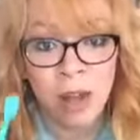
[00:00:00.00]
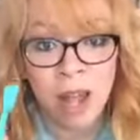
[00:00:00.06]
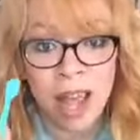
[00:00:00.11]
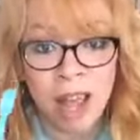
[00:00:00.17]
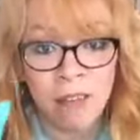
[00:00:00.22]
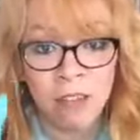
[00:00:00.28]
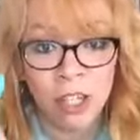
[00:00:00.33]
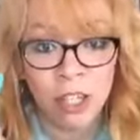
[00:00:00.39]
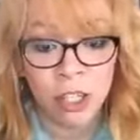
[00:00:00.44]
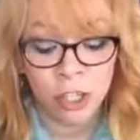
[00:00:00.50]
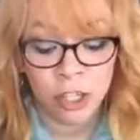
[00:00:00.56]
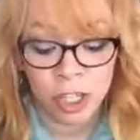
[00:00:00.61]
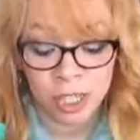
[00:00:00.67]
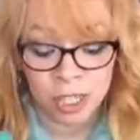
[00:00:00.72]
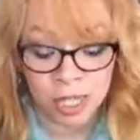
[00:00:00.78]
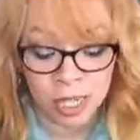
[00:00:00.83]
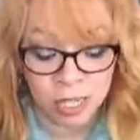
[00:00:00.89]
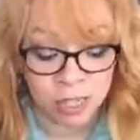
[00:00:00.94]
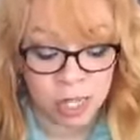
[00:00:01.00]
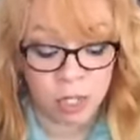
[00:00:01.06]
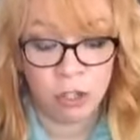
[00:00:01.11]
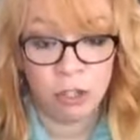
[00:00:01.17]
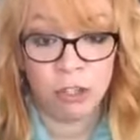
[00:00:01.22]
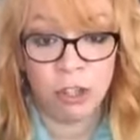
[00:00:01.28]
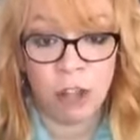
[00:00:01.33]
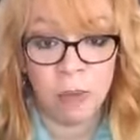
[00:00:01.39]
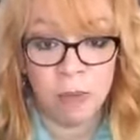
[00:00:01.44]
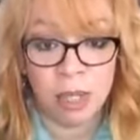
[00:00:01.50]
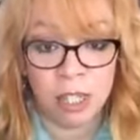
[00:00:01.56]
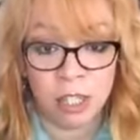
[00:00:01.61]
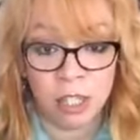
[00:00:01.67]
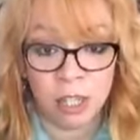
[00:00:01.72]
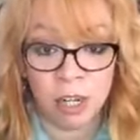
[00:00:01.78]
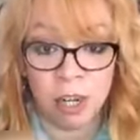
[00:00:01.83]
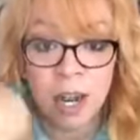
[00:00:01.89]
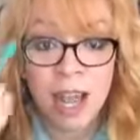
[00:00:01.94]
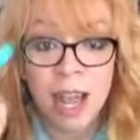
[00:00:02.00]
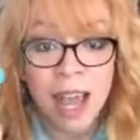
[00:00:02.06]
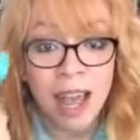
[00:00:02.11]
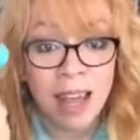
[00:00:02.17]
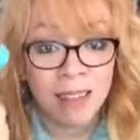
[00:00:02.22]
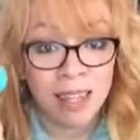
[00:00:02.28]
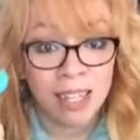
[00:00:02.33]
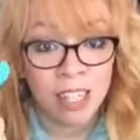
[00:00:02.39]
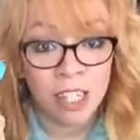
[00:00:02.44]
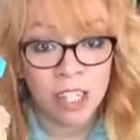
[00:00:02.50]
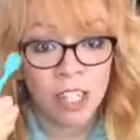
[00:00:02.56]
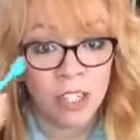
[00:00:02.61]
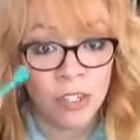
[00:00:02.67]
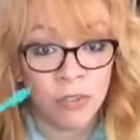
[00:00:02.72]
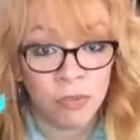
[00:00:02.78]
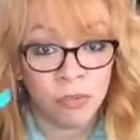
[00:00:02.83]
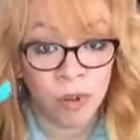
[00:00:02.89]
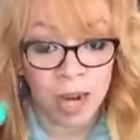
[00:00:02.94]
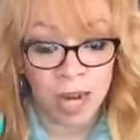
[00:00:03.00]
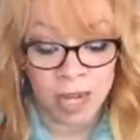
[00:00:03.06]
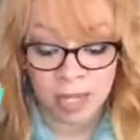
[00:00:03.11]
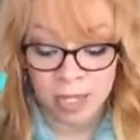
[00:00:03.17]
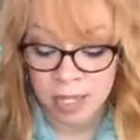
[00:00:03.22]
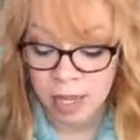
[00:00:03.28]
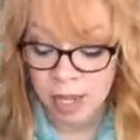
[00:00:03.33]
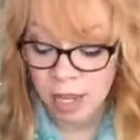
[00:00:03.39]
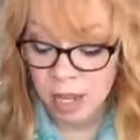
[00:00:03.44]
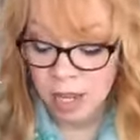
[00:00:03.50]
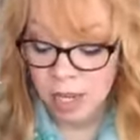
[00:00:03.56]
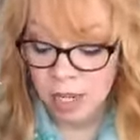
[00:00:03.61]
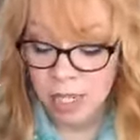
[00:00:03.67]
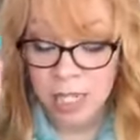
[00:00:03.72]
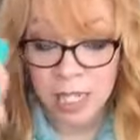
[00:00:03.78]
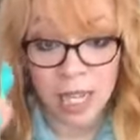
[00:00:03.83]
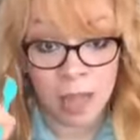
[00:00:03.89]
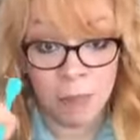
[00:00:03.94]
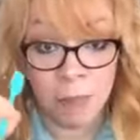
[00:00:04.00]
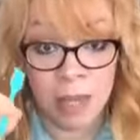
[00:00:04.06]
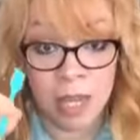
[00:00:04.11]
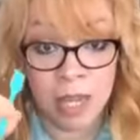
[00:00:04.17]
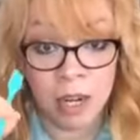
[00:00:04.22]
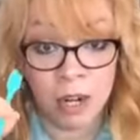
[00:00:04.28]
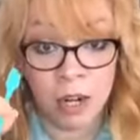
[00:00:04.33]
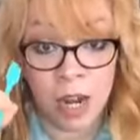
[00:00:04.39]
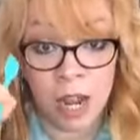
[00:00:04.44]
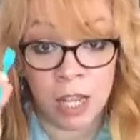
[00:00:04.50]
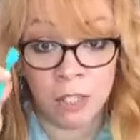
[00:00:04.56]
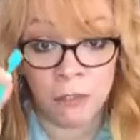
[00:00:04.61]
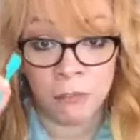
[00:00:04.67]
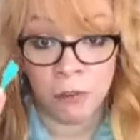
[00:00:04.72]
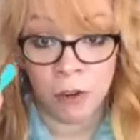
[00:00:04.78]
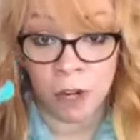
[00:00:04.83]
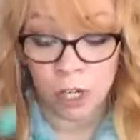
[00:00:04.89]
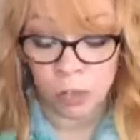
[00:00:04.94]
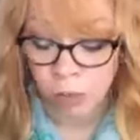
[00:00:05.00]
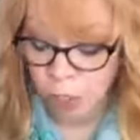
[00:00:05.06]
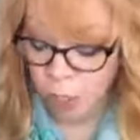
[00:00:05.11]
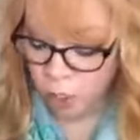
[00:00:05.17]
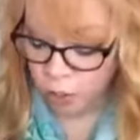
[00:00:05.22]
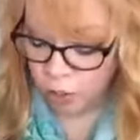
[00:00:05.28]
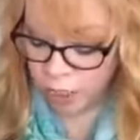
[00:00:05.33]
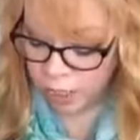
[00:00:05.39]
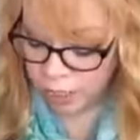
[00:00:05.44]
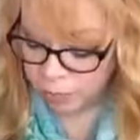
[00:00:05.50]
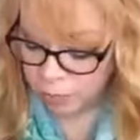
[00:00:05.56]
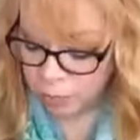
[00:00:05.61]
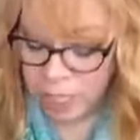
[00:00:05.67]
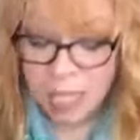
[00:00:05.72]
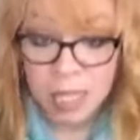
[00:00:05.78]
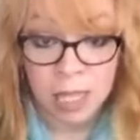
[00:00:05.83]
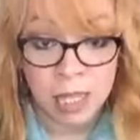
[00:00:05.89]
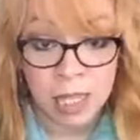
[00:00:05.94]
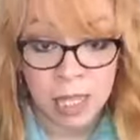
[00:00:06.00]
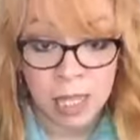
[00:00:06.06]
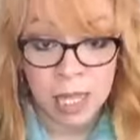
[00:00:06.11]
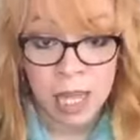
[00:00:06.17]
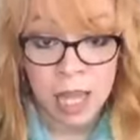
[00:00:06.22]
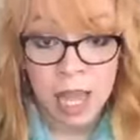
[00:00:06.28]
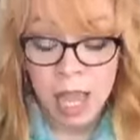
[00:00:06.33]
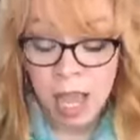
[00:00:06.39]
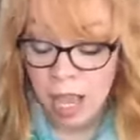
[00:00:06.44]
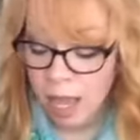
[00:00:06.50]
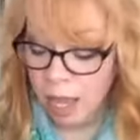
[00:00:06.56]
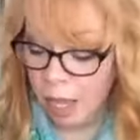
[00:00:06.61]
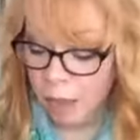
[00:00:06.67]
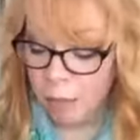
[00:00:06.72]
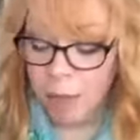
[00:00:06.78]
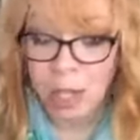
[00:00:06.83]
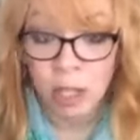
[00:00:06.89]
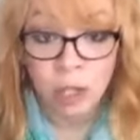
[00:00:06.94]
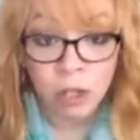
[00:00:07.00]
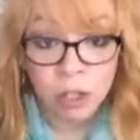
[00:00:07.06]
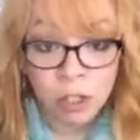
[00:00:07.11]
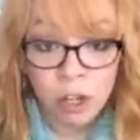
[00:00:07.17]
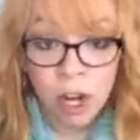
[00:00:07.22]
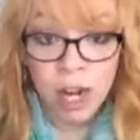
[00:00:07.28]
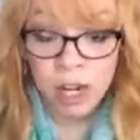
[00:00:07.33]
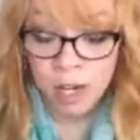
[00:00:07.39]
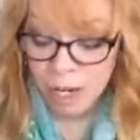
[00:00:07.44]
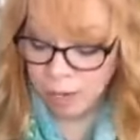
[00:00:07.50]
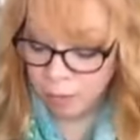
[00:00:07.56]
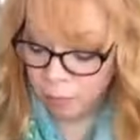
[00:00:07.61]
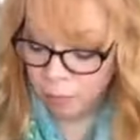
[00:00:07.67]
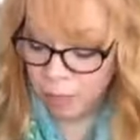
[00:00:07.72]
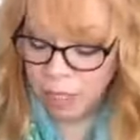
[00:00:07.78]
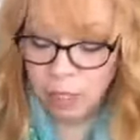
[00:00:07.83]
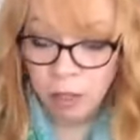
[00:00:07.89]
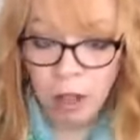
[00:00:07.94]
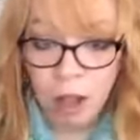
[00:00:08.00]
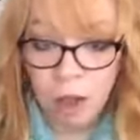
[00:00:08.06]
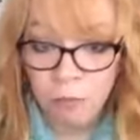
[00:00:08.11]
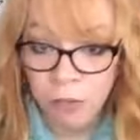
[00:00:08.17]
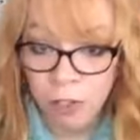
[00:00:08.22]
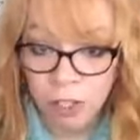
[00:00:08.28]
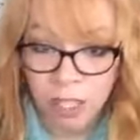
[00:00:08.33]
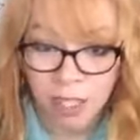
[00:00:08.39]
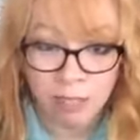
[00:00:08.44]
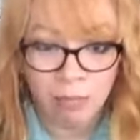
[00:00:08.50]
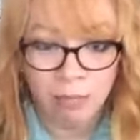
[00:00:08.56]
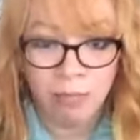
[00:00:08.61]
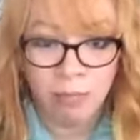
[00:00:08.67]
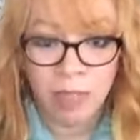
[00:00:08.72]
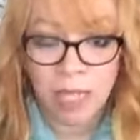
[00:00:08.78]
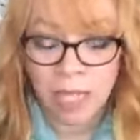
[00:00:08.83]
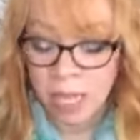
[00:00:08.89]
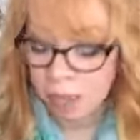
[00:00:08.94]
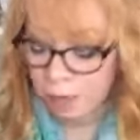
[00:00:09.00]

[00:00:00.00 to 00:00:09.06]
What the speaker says: so I have a stir stick like you saw me stir. This is a great tip here as far as when you're peeling and you're trying to like peel off, you're like, I